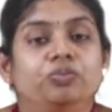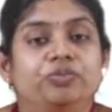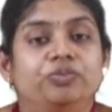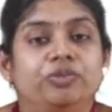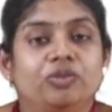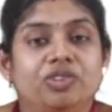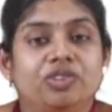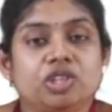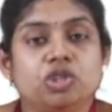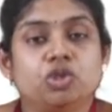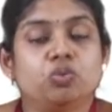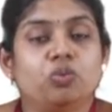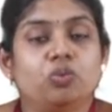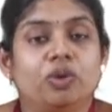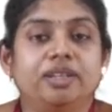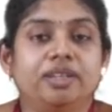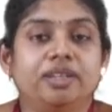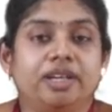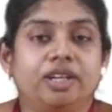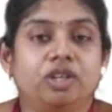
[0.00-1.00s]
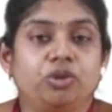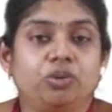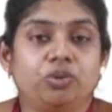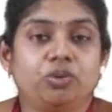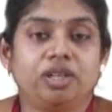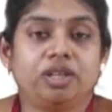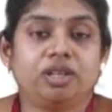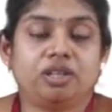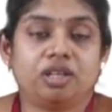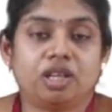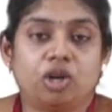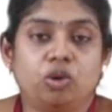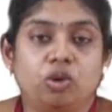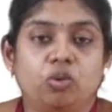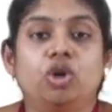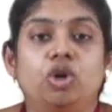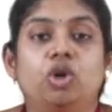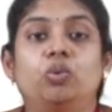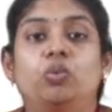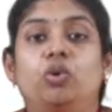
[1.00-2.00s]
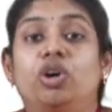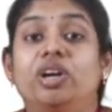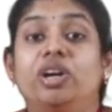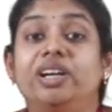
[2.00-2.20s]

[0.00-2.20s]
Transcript: which one they are doing now or what